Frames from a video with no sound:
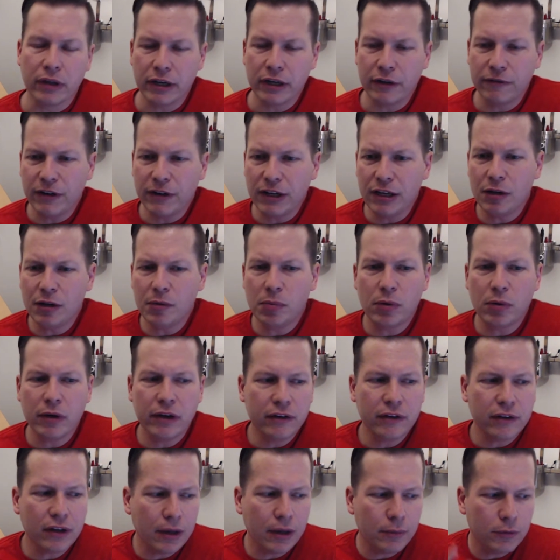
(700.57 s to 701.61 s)
And if at any point
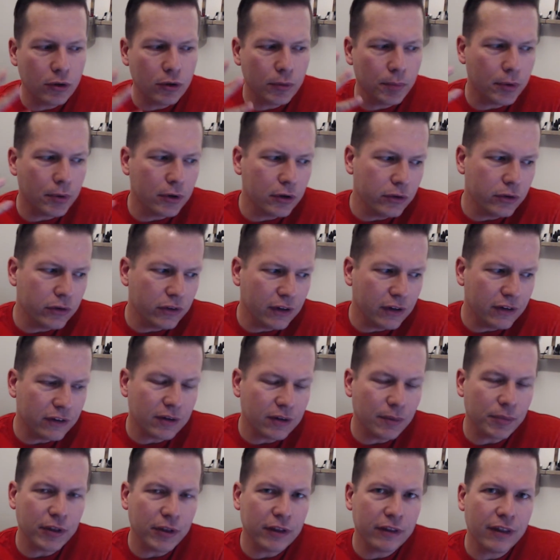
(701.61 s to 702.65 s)
in time you're producing
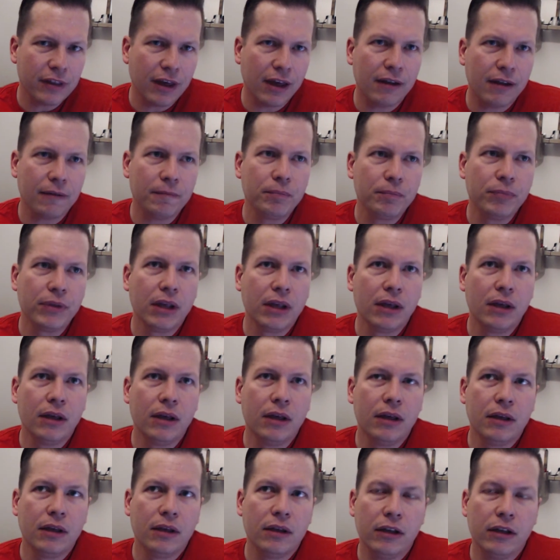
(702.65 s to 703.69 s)
something that
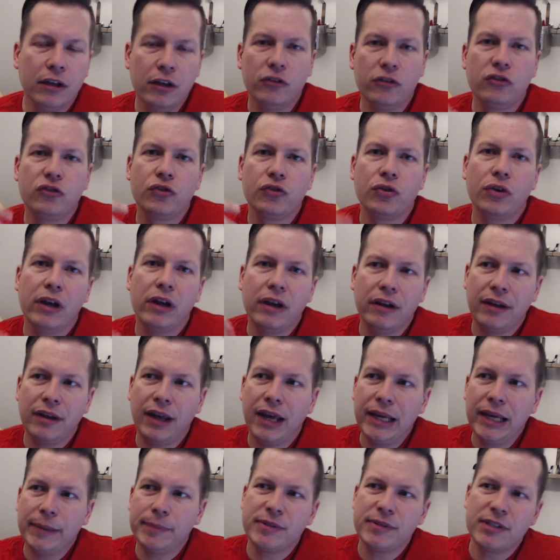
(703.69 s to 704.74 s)
is trying
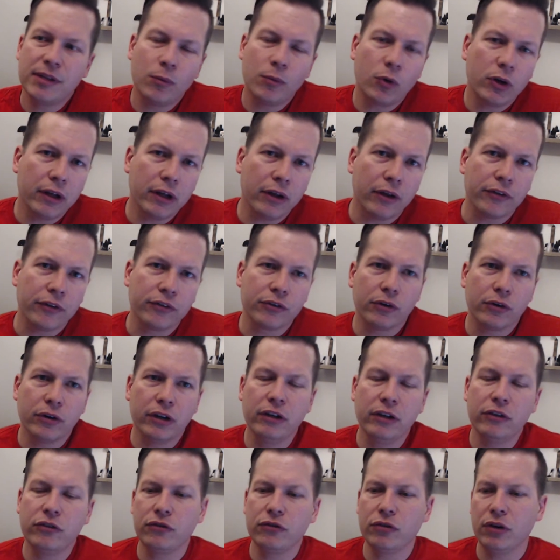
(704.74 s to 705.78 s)
to ape someone else or
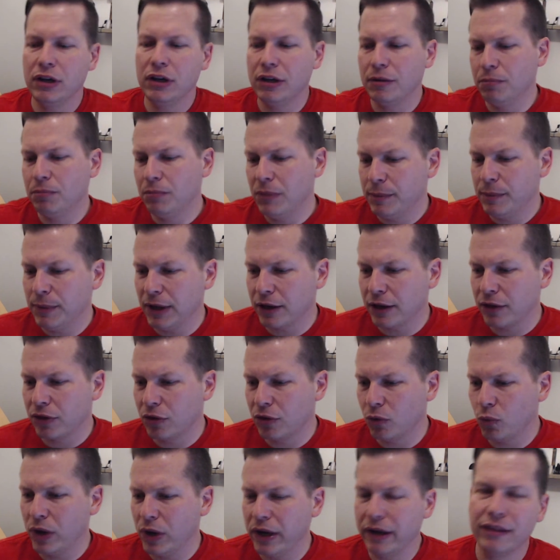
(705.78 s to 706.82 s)
is trying to mimic
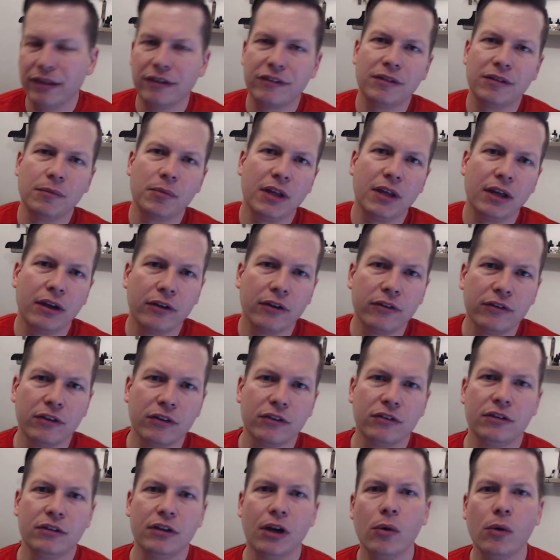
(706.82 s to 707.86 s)
the way that something else
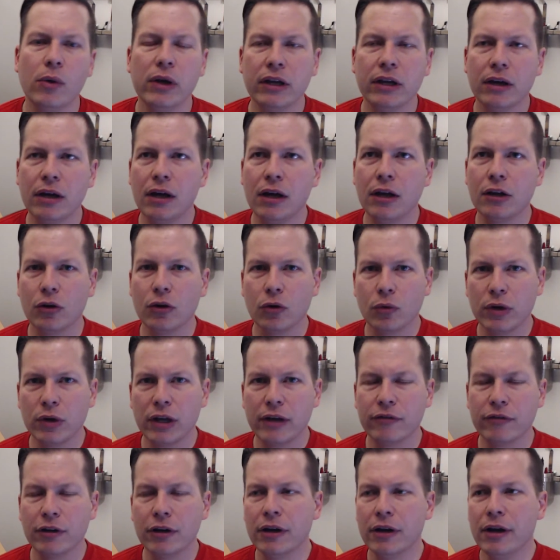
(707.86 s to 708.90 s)
is going on or
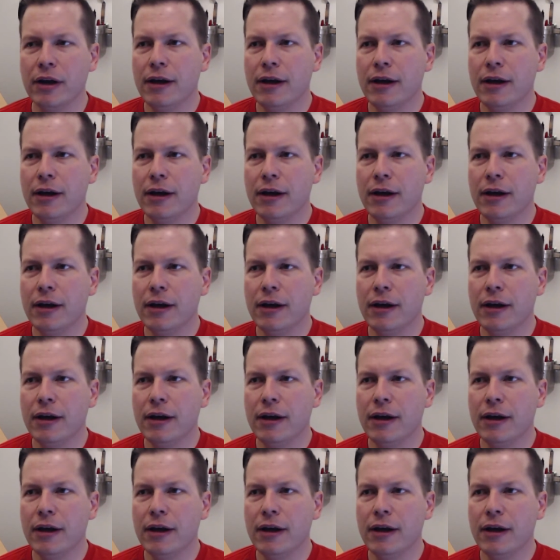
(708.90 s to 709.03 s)
whatever,